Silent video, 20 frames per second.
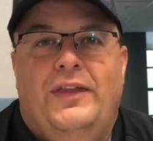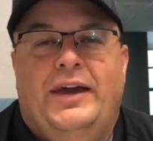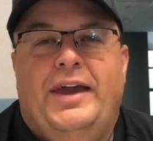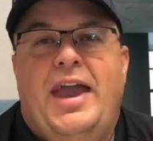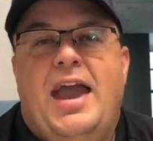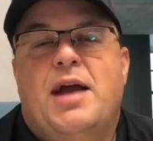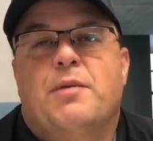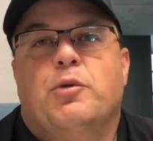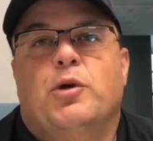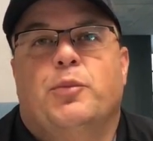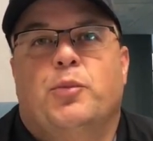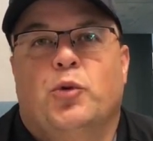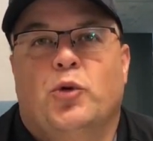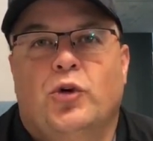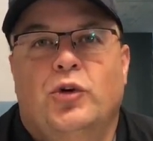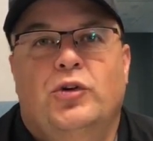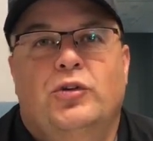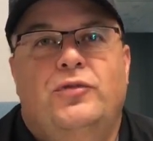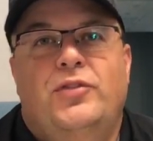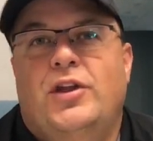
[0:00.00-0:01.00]
and the camera
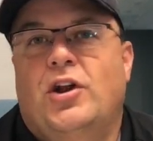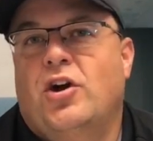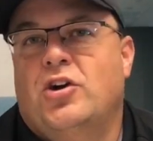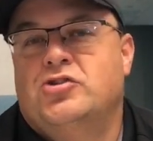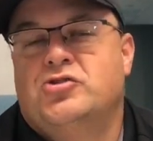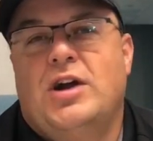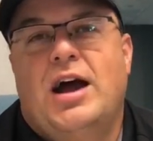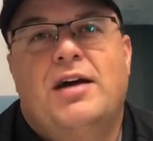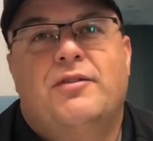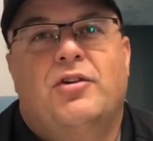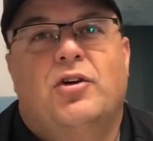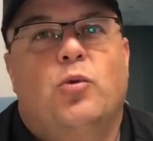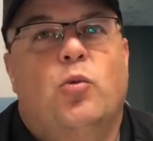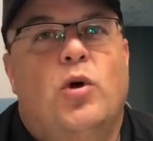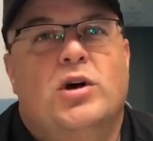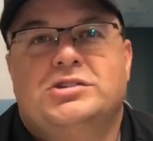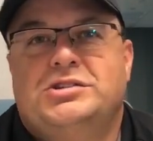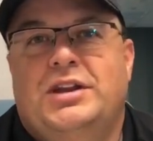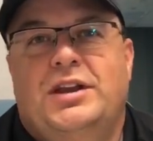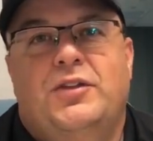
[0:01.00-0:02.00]
proved that our driver
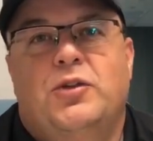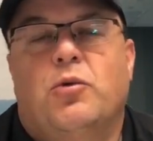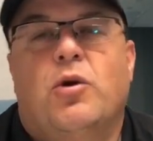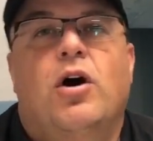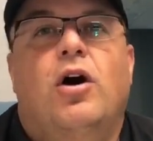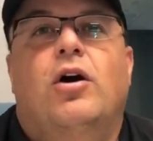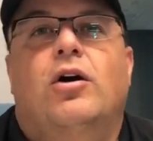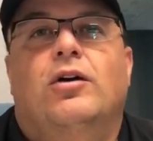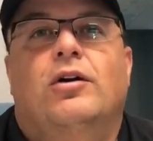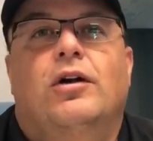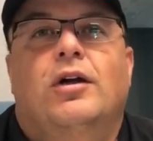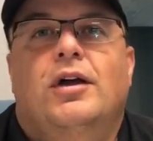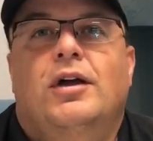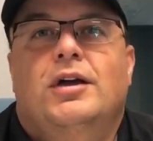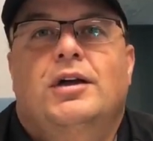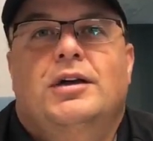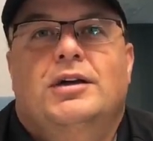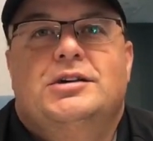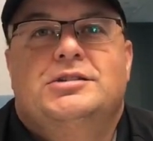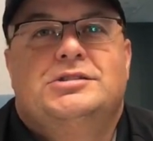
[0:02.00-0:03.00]
wasn't in the wrong.
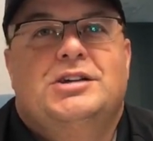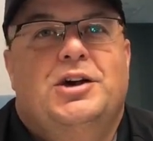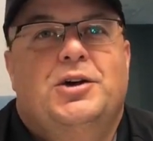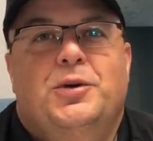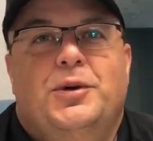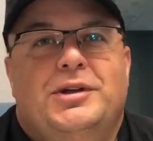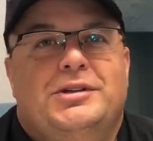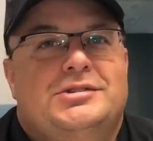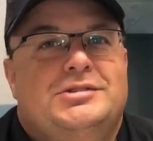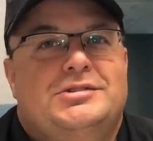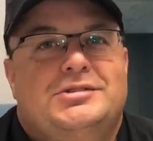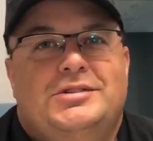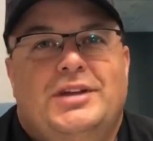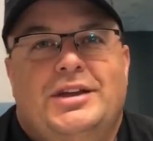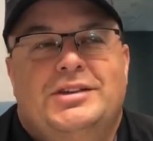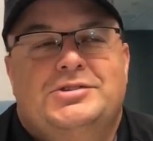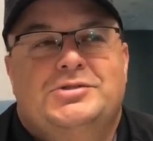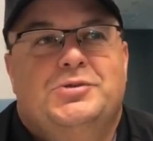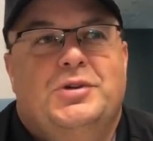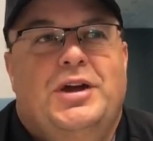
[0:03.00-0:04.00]
So it's
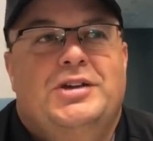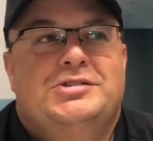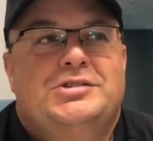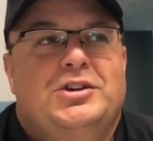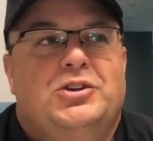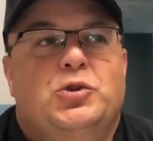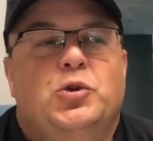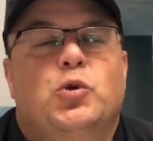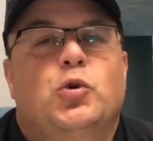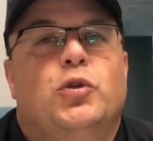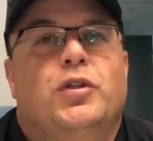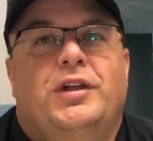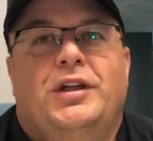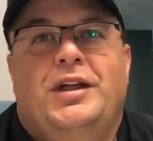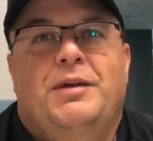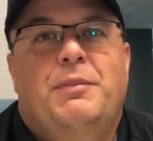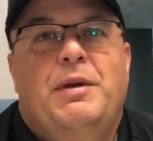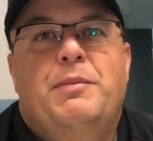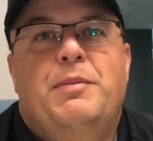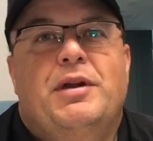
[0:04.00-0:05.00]
a tool
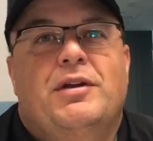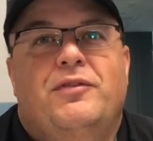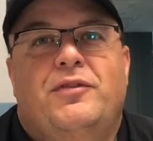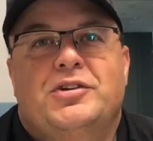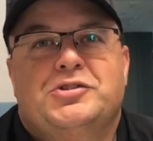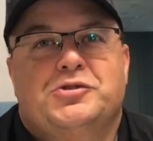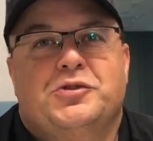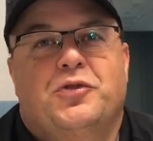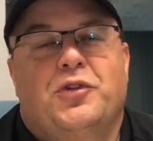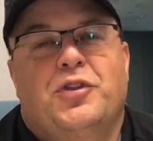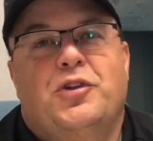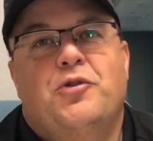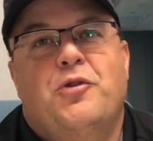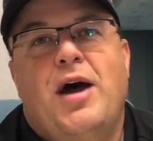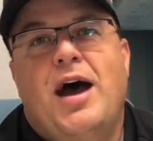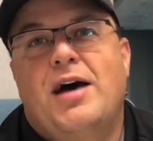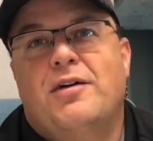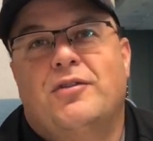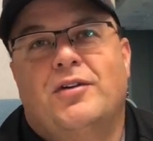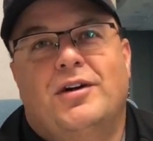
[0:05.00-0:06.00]
that can be beneficial for the
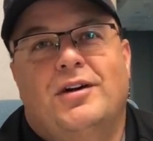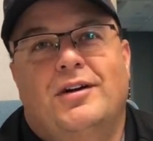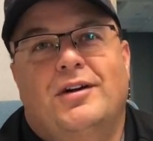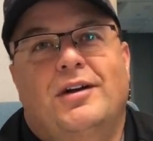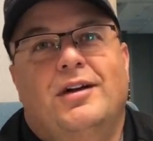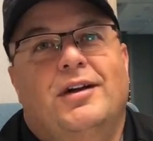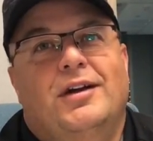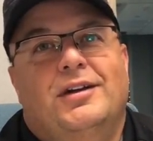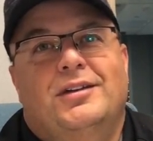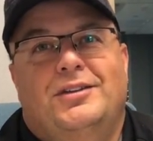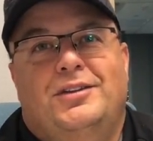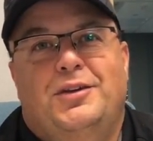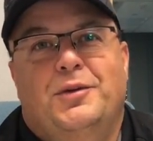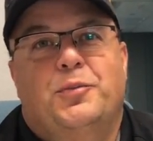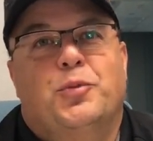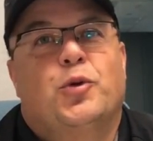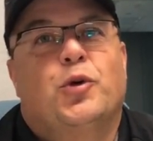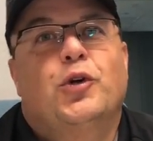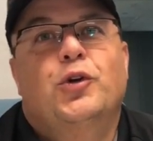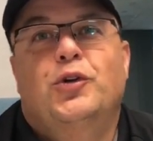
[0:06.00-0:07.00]
driver to
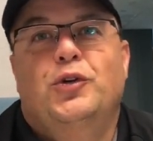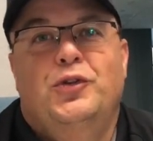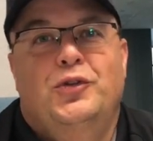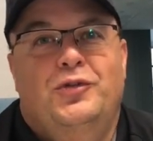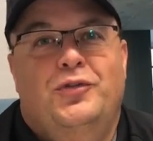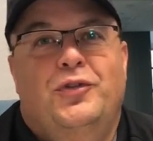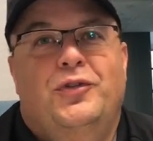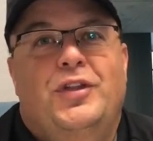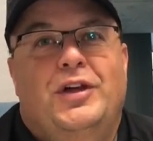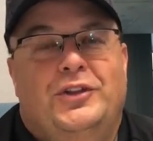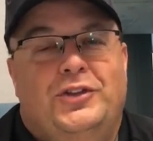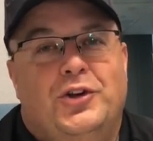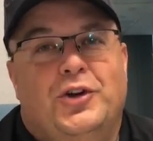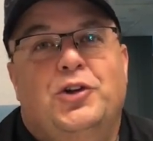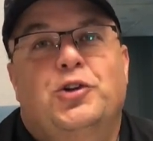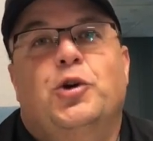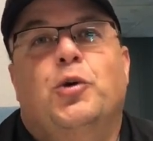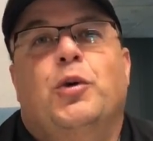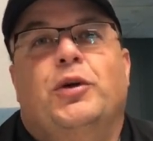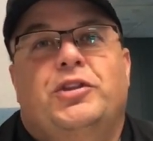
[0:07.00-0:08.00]
prove that
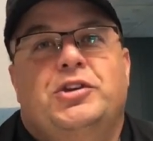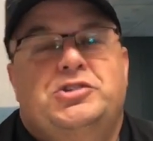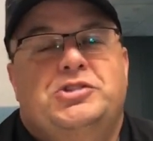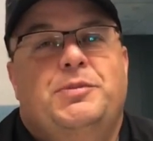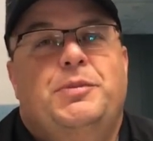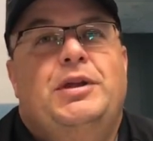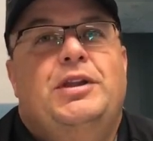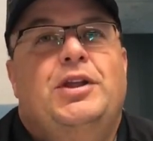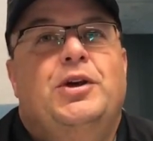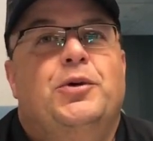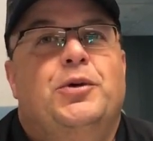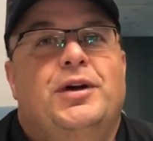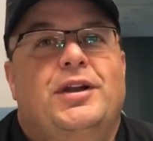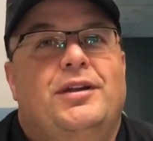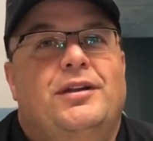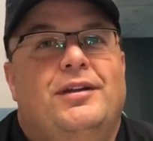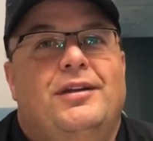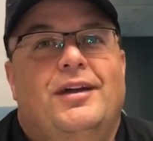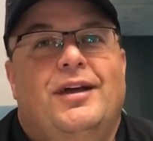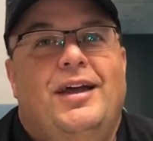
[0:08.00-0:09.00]
they're doing what they should be
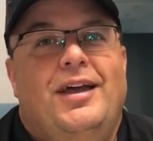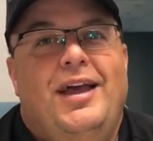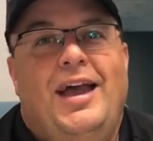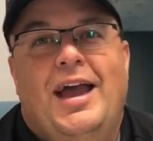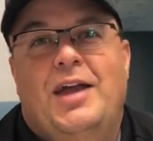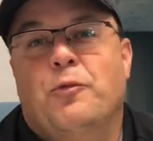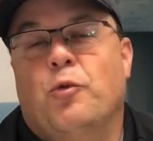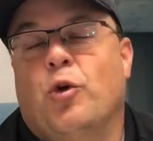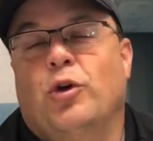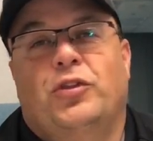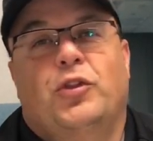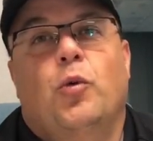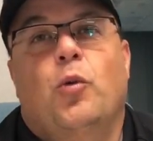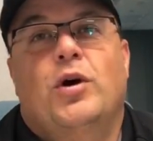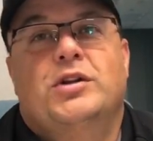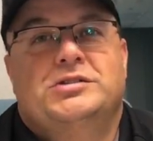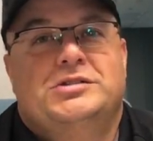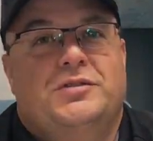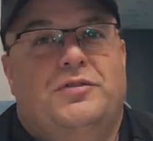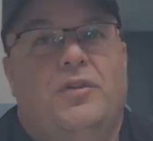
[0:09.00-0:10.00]
doing and weren't the ones